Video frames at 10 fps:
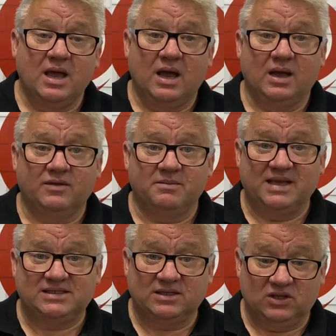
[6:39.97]
The
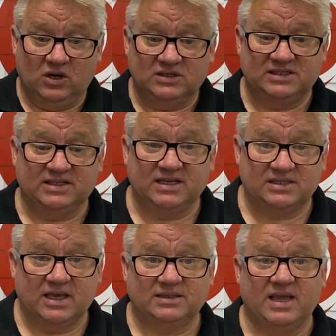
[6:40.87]
mastic that sticks
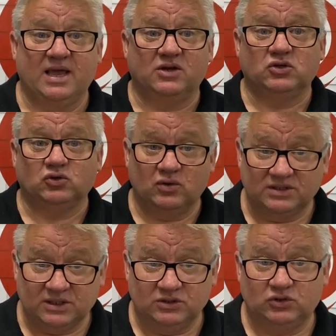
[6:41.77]
that down and
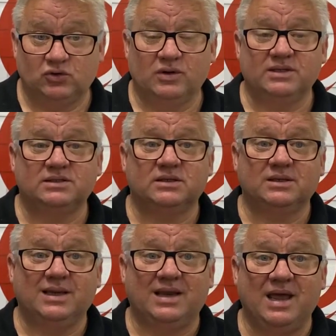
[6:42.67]
joins those joins
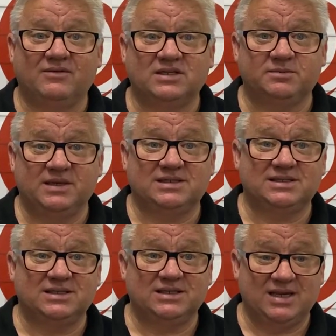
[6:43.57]
can have
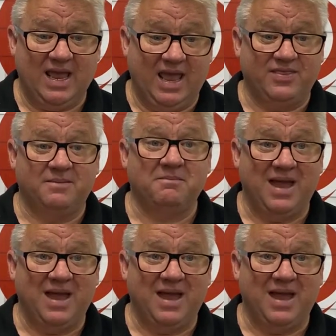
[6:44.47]
asbestos in it, and